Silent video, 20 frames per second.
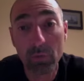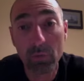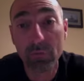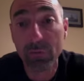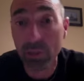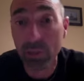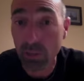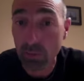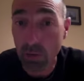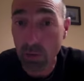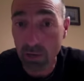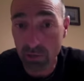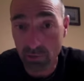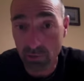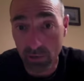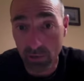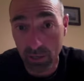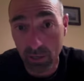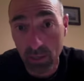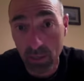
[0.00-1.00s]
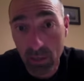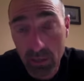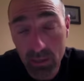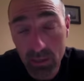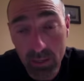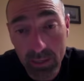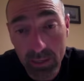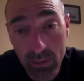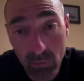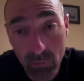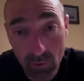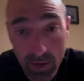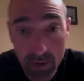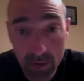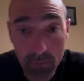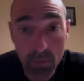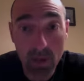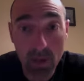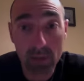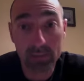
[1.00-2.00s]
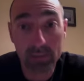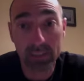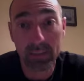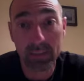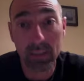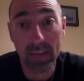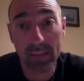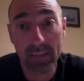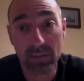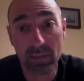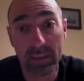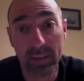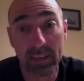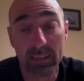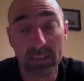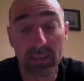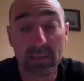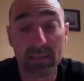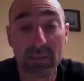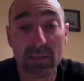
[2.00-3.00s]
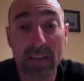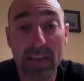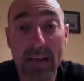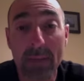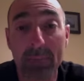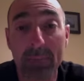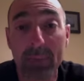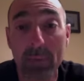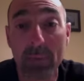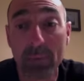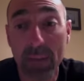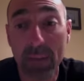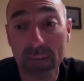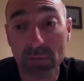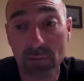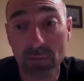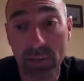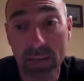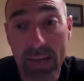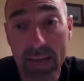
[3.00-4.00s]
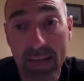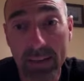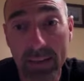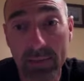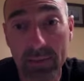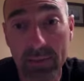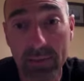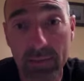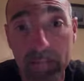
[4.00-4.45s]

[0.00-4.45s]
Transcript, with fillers: filibustering, like Rand Paul did last night to stop the Patriot Act.